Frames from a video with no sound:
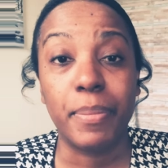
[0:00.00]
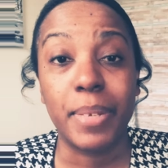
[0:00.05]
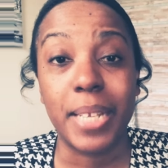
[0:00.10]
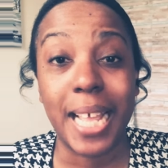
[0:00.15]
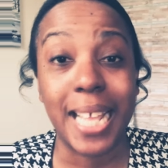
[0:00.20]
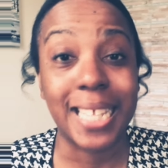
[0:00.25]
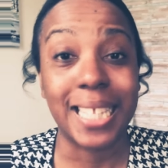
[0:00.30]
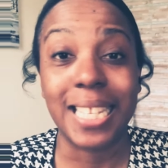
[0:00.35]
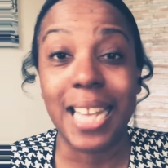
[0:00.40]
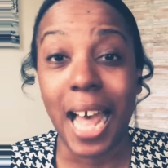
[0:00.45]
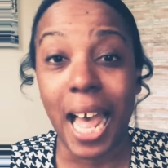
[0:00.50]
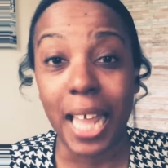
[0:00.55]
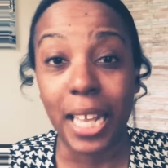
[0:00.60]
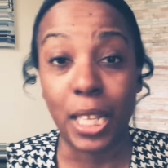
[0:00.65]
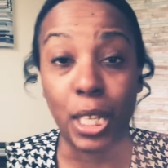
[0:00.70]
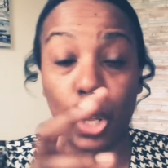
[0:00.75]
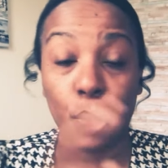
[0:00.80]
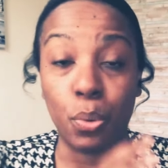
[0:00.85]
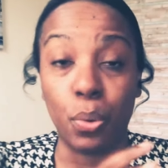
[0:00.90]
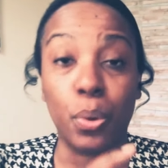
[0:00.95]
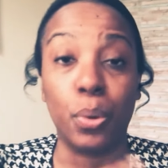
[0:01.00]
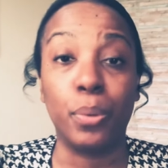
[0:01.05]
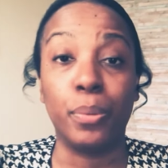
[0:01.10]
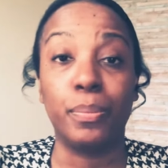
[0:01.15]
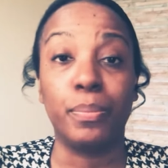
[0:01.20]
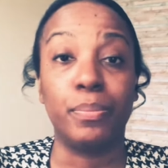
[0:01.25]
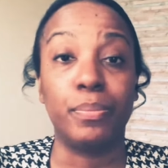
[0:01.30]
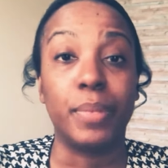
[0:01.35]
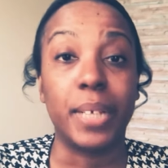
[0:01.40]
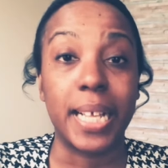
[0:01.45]
That's not local,
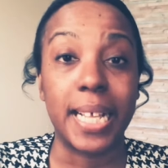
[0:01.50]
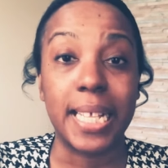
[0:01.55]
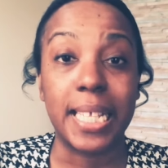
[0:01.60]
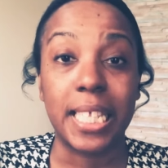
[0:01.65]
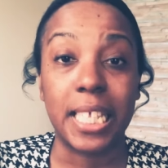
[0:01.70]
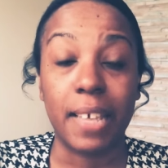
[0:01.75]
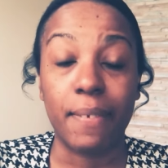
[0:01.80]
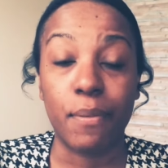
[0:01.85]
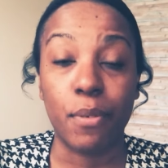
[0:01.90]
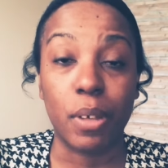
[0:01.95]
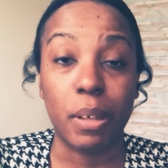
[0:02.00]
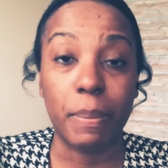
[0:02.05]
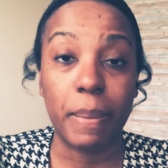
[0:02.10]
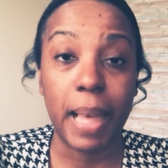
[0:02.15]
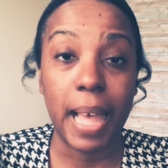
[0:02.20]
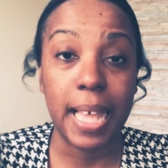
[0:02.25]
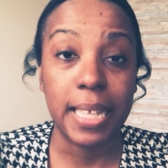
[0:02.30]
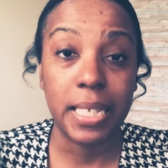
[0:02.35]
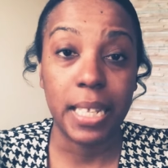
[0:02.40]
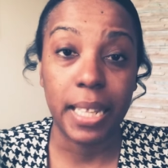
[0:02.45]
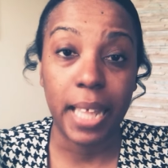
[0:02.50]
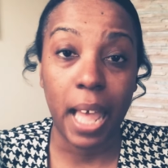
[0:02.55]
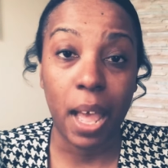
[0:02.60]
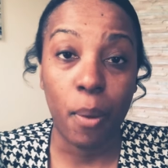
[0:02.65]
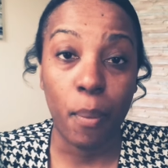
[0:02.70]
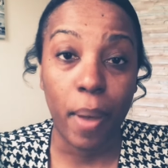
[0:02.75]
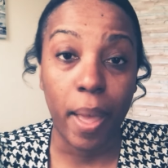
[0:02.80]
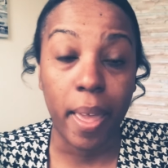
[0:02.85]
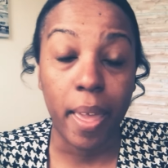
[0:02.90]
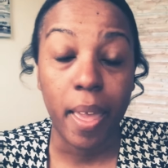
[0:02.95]
and see if you can pass it
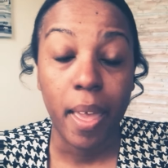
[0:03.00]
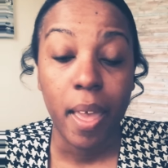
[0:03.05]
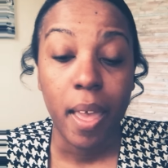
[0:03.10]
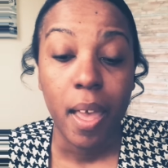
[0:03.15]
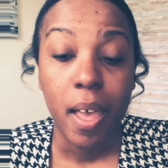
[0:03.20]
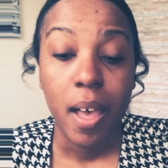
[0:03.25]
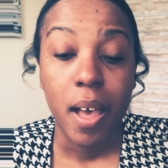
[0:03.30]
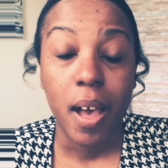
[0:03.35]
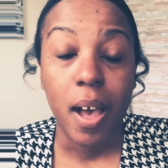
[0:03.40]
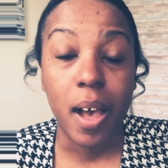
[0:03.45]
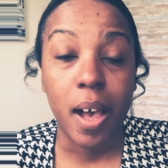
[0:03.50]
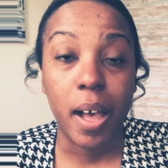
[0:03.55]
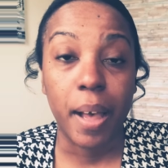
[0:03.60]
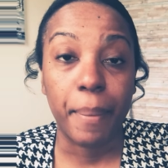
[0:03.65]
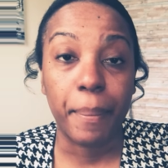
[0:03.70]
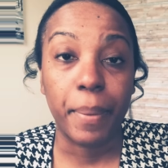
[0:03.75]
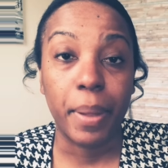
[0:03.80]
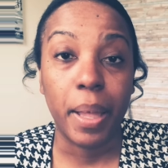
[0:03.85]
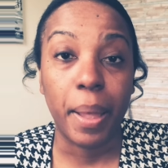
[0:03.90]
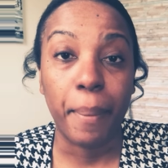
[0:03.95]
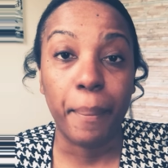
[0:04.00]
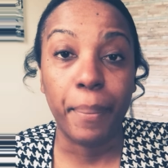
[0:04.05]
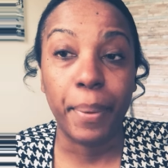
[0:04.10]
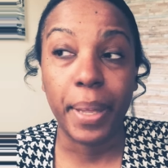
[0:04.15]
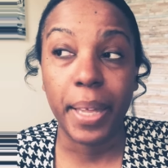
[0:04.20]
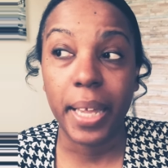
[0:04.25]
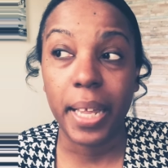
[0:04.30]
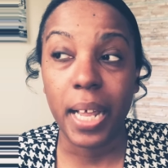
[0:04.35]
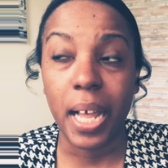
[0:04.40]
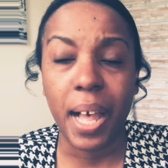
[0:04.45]
that way.
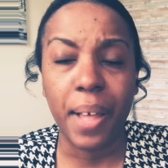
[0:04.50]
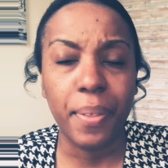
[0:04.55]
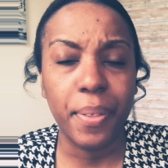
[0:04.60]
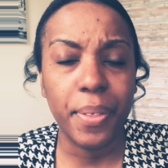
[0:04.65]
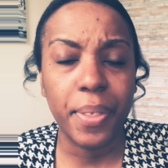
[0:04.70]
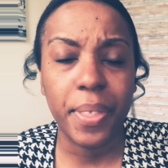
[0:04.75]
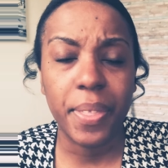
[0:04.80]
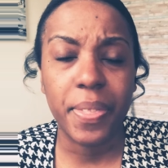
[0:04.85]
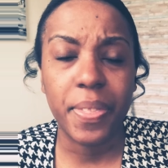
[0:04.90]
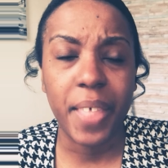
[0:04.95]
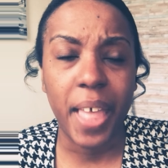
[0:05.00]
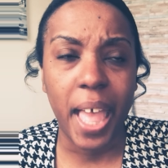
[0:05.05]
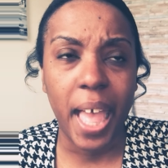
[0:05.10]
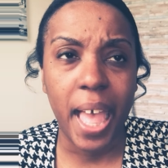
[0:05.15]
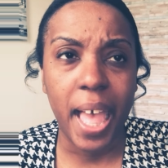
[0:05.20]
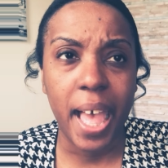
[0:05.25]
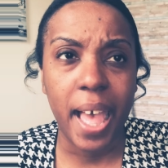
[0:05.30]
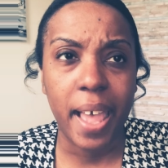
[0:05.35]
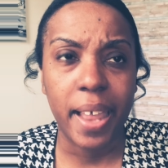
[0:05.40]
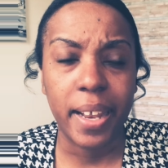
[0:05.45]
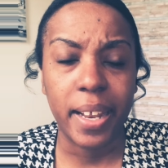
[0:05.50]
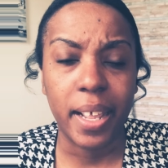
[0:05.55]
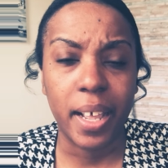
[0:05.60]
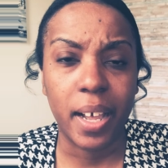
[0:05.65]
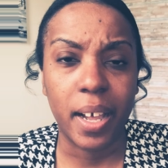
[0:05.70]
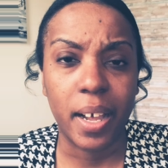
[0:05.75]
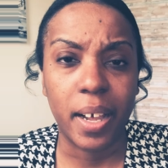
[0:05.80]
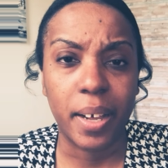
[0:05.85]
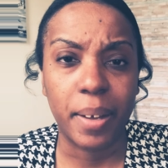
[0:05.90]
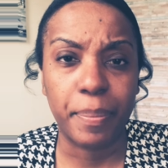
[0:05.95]
But other than that,
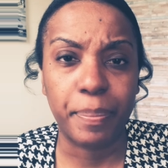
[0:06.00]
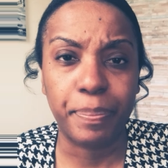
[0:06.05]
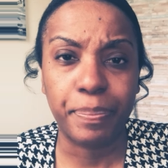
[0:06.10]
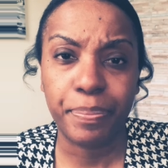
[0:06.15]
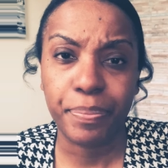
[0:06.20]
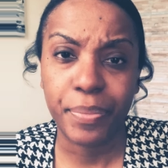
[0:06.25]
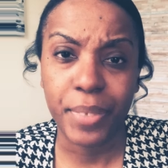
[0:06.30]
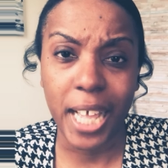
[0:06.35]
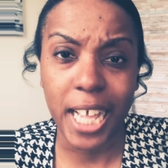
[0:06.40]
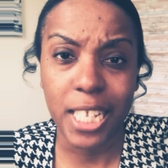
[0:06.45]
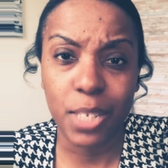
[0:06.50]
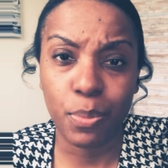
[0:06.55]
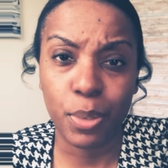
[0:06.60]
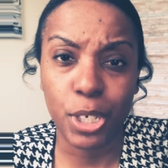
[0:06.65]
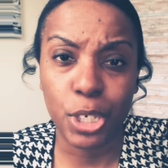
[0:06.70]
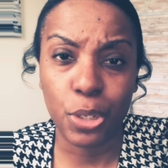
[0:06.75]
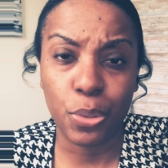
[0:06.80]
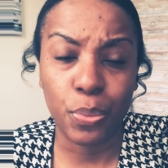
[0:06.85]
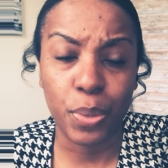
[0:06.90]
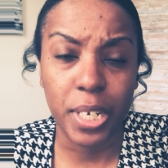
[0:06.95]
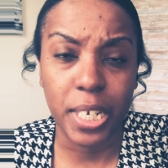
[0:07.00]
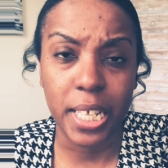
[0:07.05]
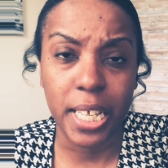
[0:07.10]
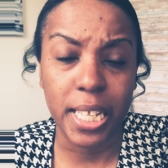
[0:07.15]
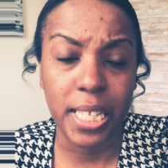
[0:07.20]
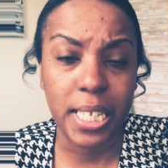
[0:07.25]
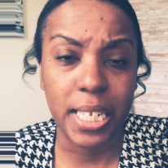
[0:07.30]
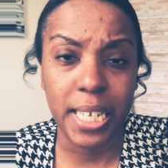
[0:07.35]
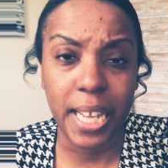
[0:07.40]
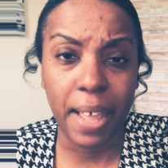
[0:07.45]
that's what you would
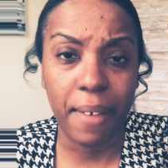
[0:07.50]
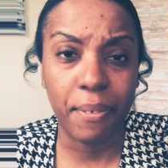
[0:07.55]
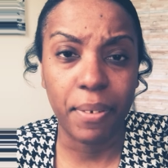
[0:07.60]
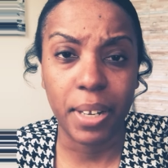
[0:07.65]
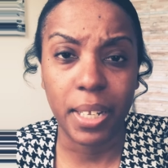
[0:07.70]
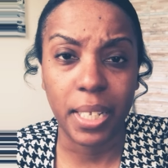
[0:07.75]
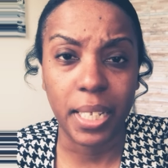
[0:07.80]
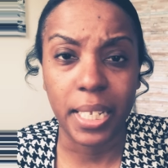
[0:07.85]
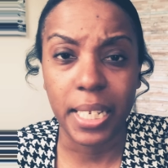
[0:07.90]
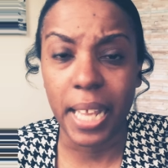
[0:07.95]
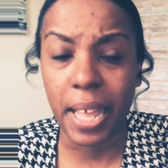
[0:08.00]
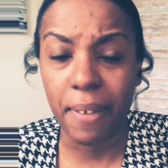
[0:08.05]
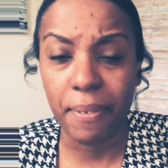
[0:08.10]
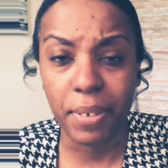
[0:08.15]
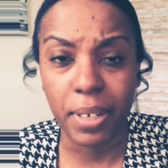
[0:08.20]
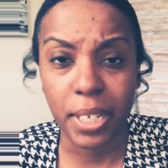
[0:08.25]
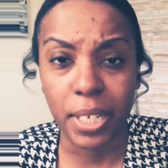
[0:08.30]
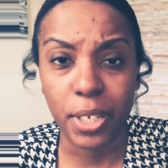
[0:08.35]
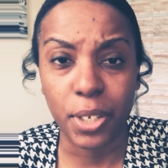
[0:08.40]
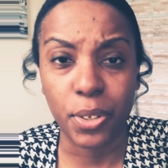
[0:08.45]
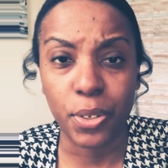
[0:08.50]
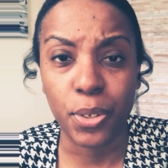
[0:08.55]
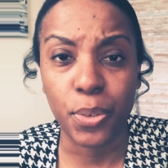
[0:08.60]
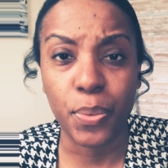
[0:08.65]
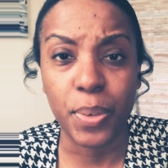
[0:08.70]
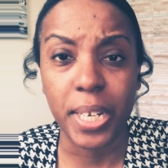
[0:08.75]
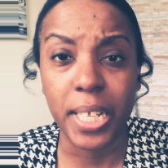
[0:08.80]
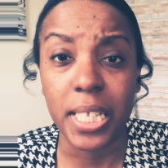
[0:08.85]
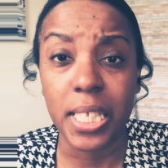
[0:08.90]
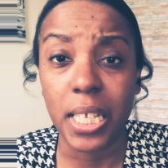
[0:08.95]
need to definitely do. You
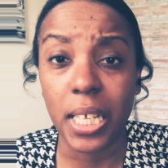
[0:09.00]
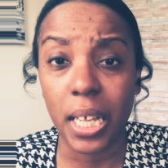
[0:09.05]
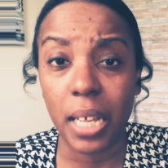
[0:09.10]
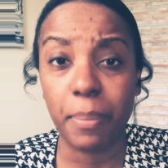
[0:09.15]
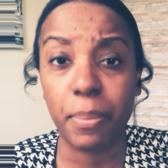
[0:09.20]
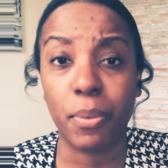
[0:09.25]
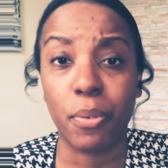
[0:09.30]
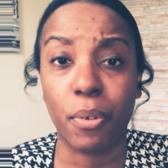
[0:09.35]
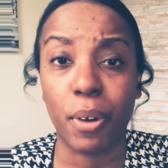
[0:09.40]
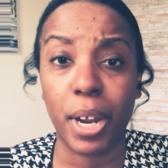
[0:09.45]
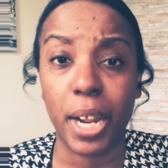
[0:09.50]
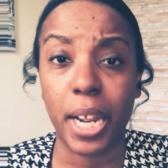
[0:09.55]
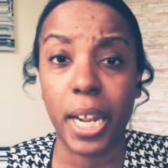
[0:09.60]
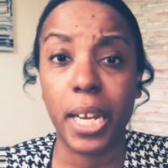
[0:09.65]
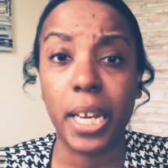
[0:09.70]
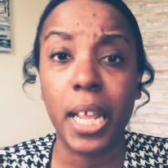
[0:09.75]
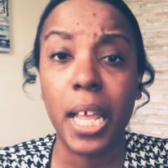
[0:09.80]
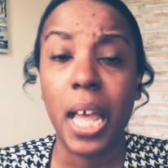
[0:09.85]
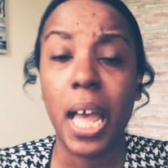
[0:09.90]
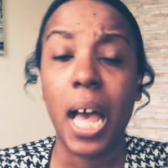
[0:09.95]
would need to upgrade.